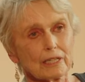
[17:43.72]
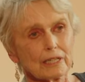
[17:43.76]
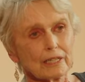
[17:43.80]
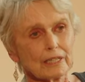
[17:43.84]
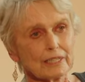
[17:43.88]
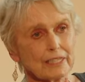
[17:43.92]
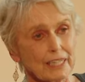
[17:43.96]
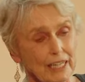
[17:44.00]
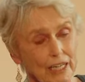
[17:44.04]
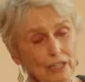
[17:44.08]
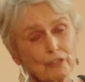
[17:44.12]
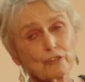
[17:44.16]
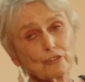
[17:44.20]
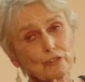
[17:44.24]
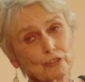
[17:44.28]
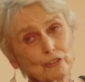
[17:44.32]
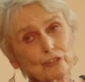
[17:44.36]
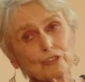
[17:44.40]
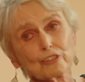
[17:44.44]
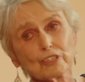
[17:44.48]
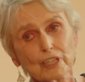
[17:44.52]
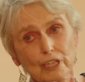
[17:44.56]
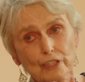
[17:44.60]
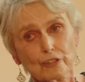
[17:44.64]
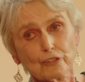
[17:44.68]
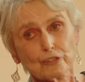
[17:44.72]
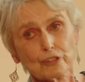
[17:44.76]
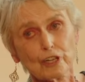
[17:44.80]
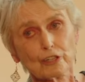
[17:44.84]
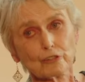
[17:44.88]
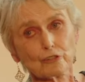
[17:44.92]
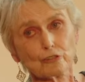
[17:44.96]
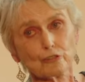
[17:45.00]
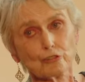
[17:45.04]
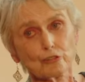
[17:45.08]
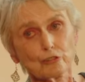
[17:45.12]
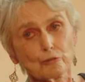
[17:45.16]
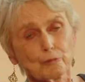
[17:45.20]
Yes,
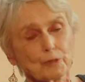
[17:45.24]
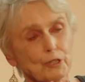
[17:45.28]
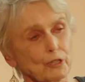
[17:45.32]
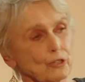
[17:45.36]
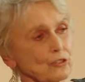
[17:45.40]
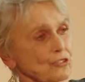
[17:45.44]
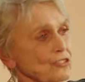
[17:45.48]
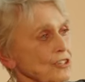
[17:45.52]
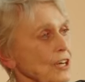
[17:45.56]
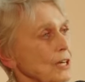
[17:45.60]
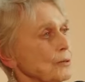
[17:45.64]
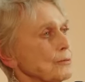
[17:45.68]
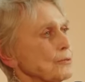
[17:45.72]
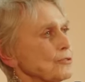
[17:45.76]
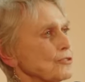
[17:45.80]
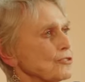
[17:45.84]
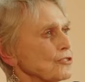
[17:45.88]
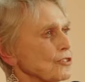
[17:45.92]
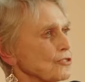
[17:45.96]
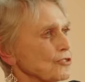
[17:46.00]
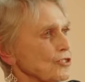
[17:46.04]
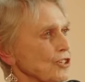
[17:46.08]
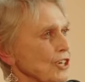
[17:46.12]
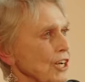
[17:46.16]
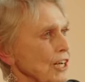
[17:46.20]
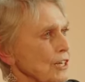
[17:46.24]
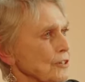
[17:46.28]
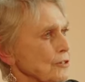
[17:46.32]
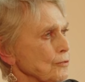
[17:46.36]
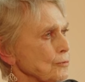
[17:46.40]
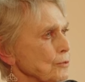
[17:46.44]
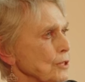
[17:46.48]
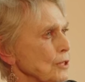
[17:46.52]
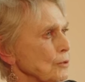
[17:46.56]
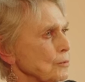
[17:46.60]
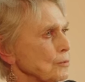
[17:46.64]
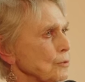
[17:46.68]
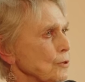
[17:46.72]
that's true, because I was a child of
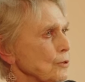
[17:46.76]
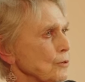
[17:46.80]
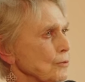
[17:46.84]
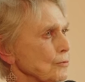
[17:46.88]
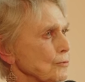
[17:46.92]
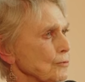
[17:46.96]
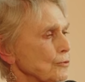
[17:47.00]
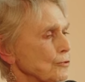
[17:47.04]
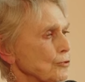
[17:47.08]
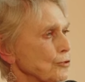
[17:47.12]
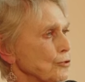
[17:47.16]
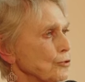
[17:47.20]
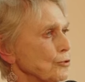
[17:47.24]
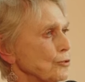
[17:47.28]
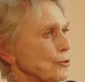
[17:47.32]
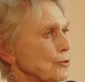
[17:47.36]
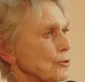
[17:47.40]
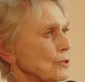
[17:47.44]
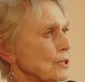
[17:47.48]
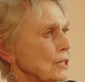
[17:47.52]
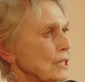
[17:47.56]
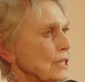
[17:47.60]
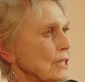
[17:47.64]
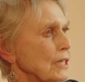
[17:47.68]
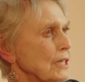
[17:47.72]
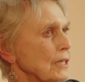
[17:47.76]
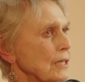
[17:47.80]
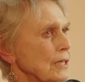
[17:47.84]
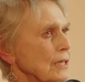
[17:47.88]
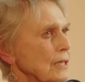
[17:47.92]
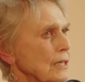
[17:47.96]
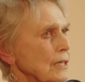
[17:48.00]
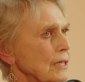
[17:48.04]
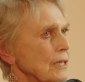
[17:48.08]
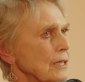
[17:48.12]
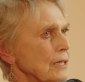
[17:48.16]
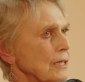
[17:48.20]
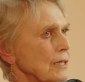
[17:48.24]
World War II
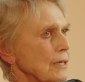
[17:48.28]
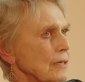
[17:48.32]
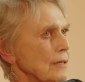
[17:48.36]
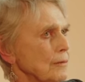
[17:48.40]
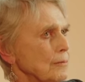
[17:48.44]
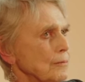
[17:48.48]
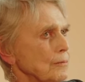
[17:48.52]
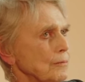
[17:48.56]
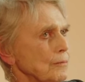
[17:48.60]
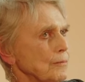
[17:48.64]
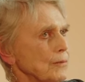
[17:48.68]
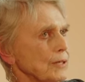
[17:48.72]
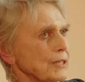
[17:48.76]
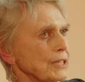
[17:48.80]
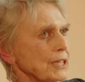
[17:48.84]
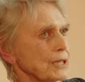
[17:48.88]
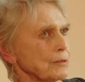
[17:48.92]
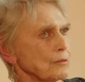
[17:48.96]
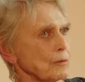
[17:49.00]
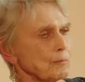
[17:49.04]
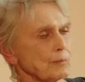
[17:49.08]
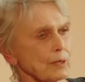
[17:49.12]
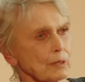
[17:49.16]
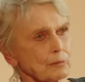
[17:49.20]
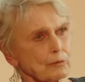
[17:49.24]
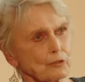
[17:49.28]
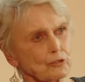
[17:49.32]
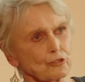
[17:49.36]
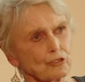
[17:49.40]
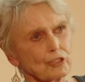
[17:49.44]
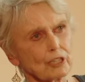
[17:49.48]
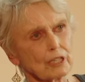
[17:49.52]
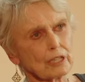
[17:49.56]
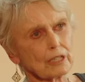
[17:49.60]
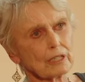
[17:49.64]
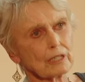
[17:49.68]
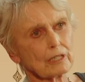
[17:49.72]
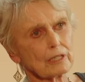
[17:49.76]
when they were
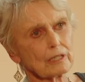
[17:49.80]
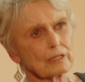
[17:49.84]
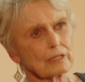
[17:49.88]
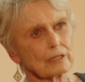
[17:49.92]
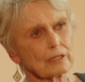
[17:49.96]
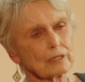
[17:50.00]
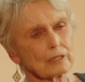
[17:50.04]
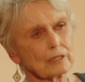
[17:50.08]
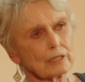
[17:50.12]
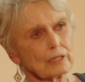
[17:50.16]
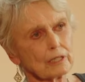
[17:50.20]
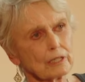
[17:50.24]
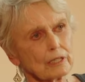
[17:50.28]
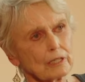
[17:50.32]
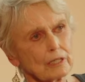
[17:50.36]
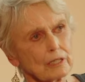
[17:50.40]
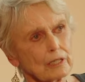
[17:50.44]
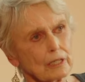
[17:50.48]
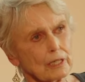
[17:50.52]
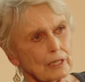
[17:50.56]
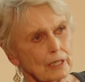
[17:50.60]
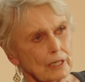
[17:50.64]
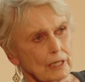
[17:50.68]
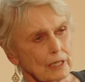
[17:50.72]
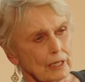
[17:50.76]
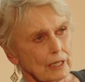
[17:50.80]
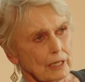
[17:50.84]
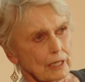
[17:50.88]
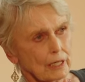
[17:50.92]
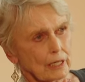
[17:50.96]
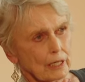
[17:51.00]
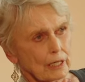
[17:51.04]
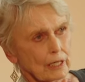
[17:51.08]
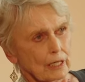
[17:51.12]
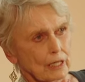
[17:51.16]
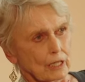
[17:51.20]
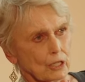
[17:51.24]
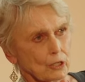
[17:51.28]
publishing
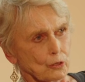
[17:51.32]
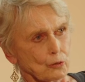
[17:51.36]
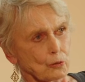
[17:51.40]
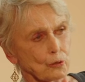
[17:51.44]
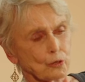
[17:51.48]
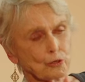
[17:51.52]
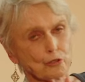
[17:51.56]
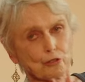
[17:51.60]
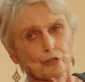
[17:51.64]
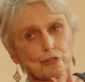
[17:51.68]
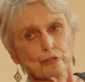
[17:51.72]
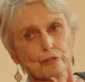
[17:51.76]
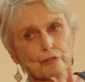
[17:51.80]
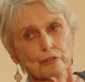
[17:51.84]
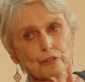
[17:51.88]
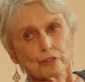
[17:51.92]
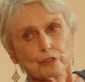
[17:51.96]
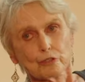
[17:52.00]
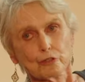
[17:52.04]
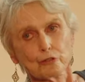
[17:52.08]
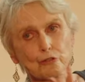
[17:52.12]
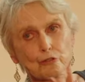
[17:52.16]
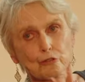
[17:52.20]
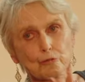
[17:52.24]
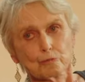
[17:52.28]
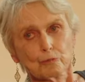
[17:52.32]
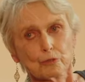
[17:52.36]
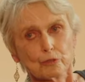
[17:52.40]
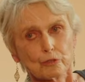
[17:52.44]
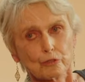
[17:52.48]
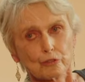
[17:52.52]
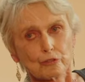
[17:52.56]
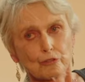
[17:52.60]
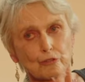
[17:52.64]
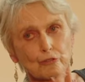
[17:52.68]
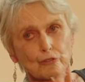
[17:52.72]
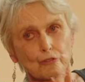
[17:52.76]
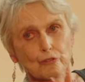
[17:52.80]
a quarter of the usual
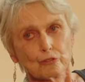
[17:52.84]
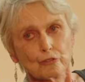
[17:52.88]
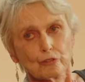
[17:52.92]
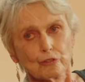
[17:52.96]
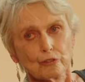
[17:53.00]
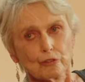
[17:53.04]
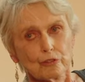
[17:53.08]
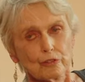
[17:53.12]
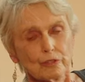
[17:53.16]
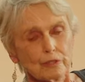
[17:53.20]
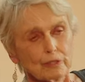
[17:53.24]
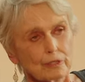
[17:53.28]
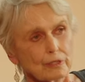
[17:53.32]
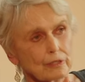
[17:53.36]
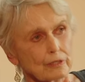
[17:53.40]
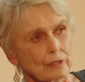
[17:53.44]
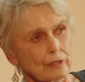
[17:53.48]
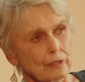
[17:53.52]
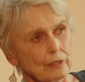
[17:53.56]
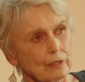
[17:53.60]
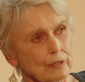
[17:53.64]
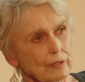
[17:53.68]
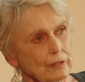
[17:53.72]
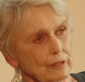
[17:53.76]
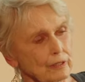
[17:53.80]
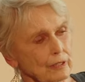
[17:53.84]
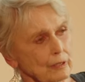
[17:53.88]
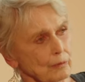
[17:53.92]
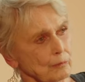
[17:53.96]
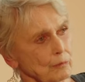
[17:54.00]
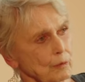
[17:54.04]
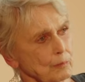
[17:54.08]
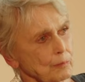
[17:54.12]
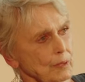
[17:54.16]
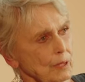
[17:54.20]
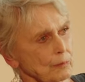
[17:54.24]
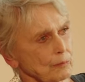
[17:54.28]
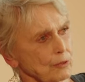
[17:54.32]
books that
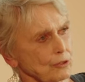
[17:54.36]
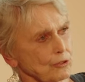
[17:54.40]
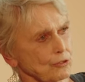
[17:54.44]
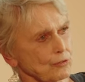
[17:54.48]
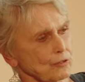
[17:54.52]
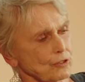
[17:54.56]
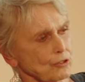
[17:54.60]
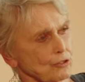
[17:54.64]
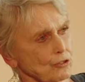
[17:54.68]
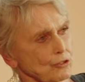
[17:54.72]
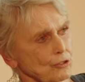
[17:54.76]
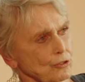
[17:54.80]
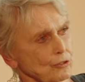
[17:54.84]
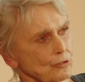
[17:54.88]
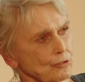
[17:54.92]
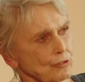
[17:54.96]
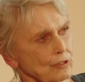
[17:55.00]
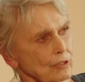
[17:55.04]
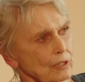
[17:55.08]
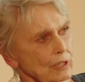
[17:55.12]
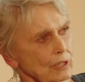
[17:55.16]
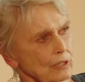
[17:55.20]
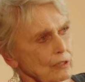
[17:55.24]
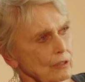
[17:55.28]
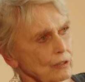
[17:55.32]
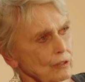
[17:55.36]
were published for children.